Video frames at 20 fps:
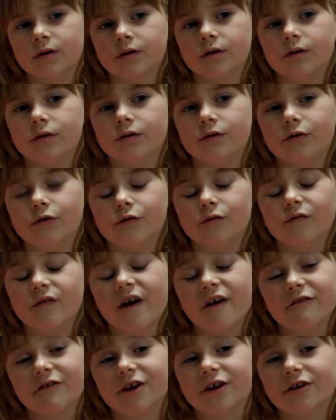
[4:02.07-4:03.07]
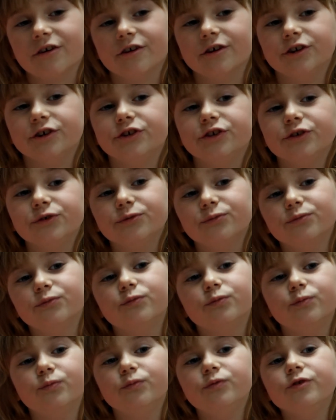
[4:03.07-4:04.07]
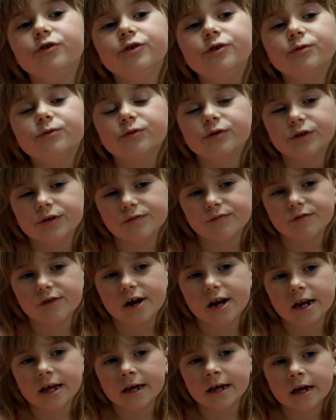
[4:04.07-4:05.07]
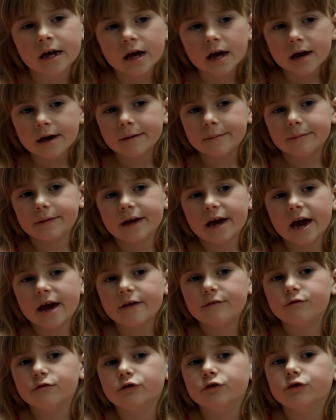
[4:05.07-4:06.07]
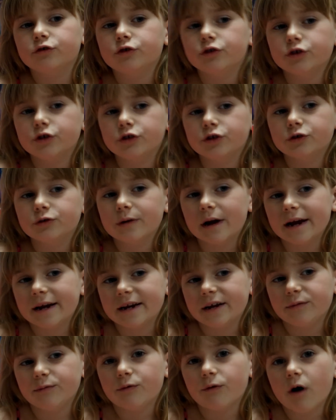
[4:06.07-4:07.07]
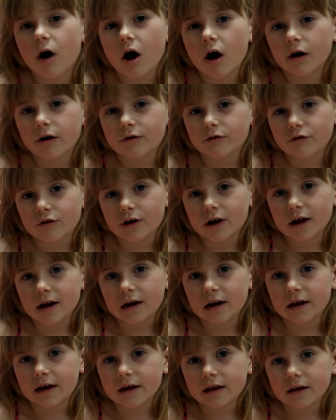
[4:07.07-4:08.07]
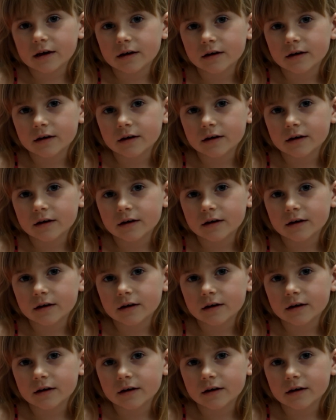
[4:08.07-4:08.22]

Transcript: Not very good. You wouldn't really be able to do any work, really,